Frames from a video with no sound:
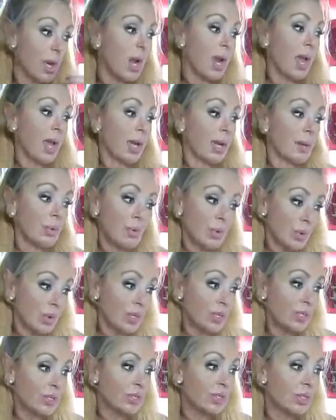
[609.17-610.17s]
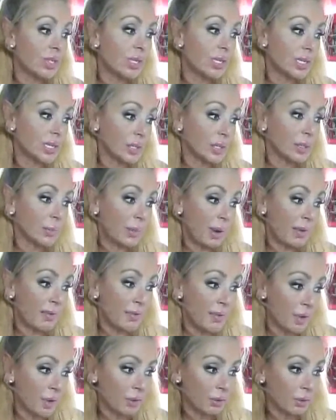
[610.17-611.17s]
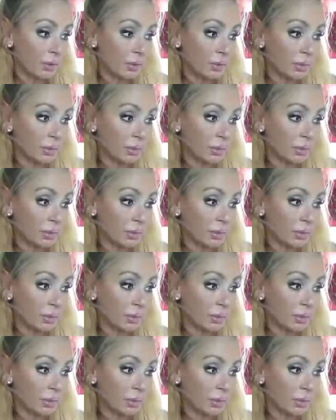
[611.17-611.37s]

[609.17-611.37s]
And I'm going to kill my phone.